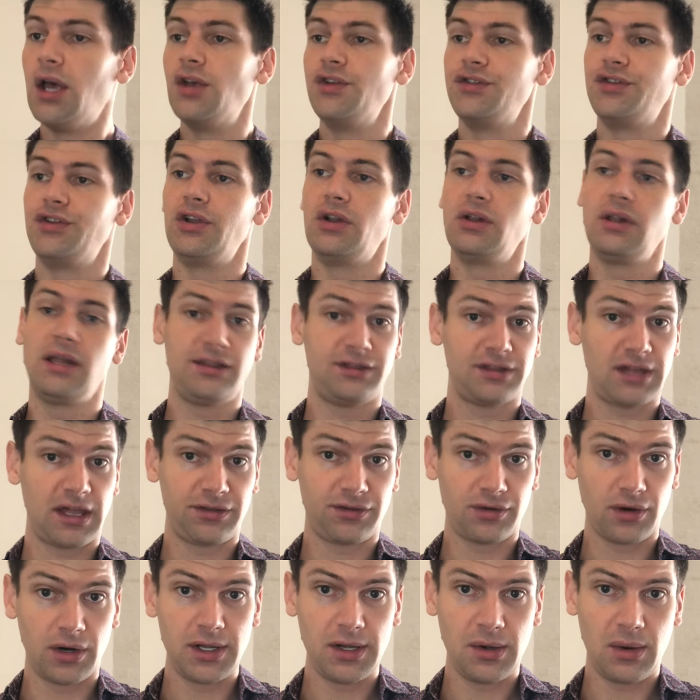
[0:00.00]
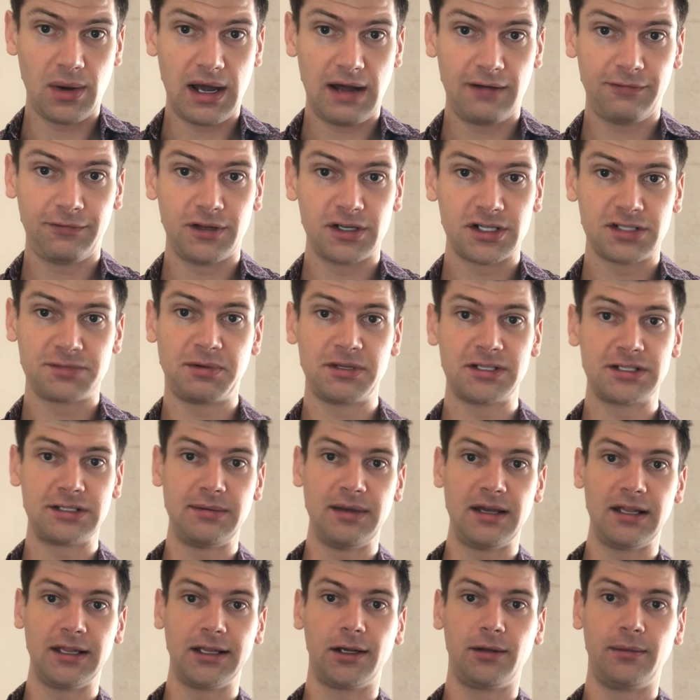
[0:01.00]
So don't let that throw you off. There's supposed to
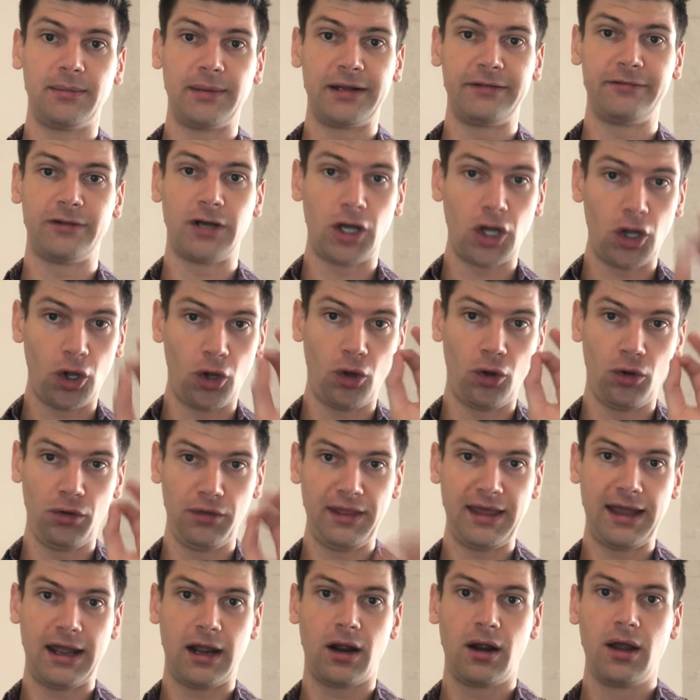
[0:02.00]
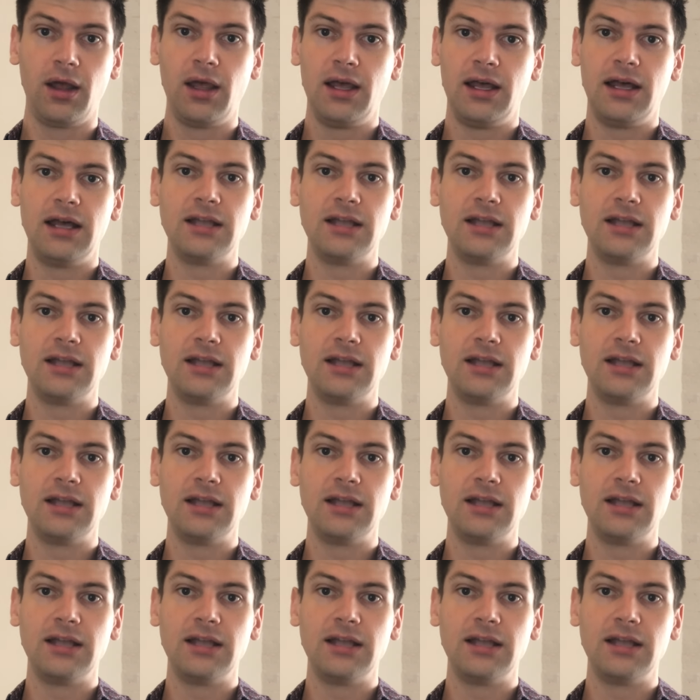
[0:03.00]
be a little bit of a hole there.